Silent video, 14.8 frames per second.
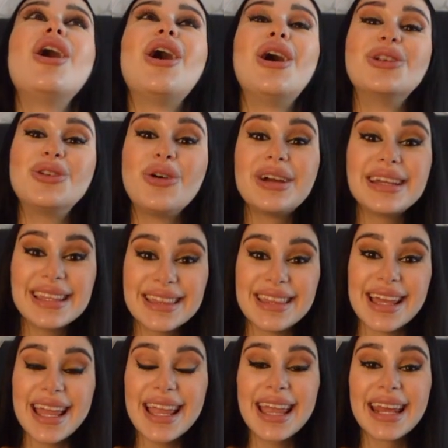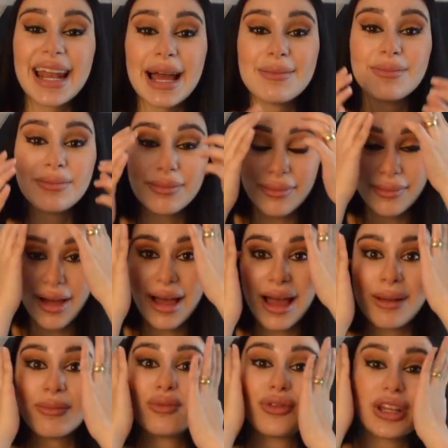annoying thing, and
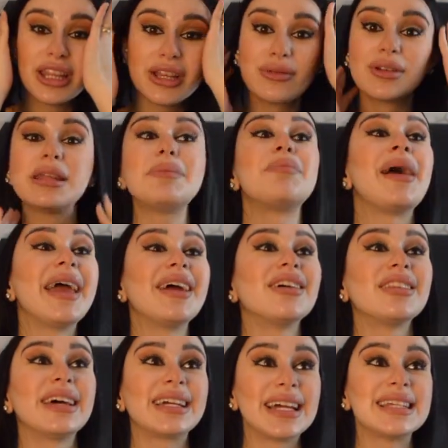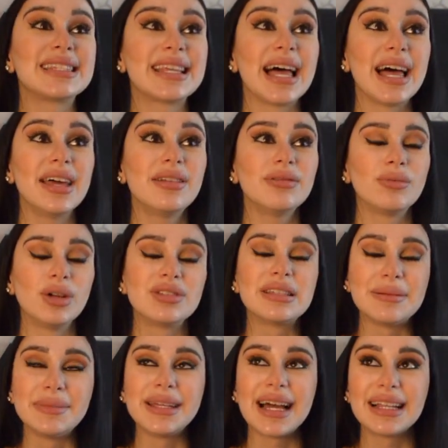I'm really, really pale, like I said, well,
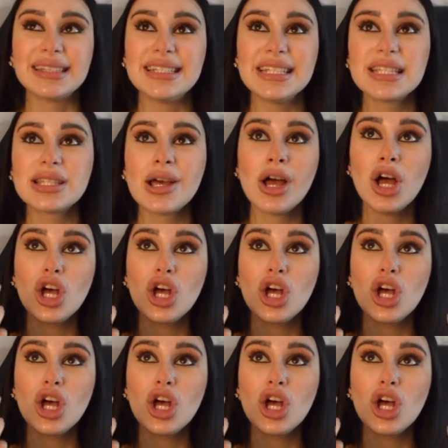to me at least.